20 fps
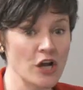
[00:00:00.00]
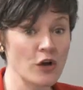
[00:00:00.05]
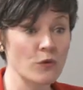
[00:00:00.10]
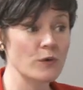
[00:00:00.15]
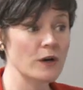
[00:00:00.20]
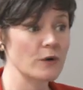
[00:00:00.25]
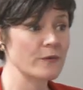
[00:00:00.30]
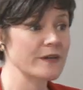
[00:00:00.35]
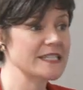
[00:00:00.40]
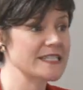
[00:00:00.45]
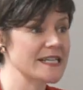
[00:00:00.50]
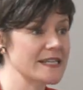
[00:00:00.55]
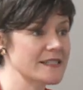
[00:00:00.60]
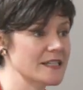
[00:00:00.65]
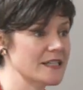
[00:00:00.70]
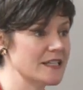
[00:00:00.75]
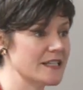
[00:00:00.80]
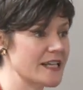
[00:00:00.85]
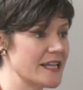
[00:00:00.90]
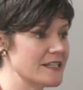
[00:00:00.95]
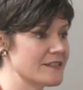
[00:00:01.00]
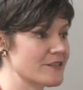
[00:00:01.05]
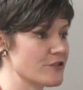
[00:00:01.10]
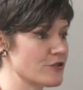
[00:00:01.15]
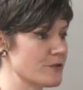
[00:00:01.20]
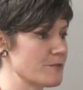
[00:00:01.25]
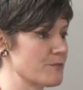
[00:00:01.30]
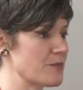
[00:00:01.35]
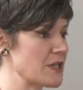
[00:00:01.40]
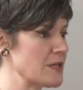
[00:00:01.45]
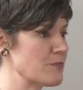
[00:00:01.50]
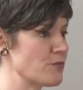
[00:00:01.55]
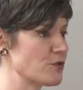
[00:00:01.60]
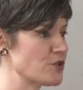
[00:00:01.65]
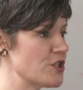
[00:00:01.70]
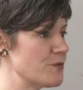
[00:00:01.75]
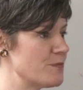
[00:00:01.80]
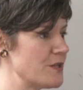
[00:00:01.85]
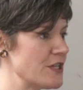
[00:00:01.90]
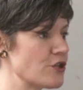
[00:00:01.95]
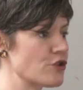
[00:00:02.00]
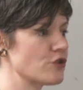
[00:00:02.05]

where we designate certain people to be